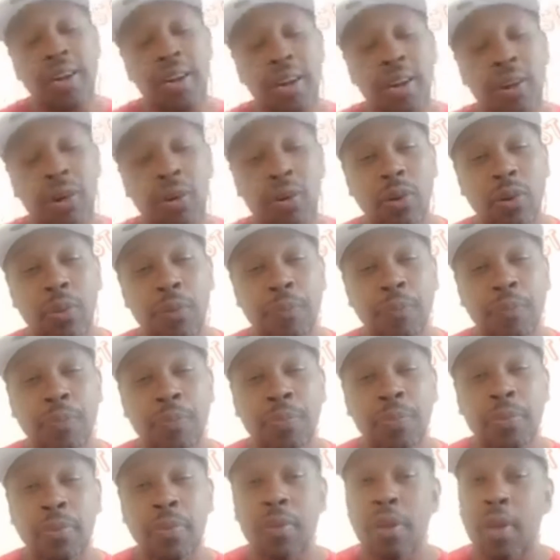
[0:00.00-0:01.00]
um,
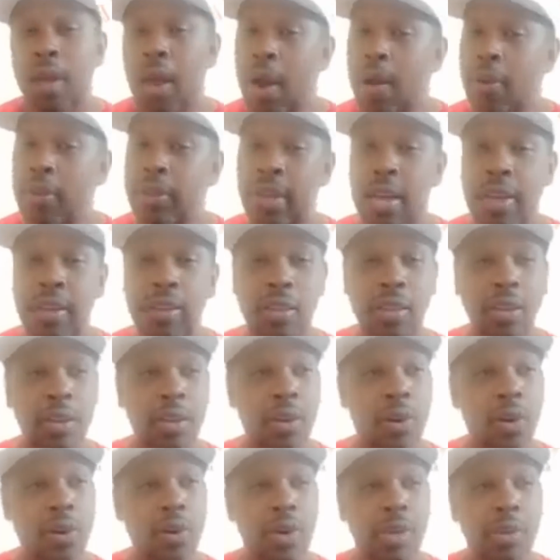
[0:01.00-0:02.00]
everything's
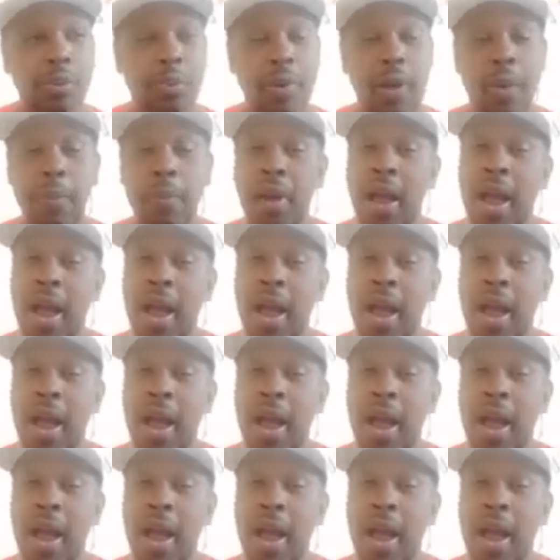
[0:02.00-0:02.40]
still going as planned.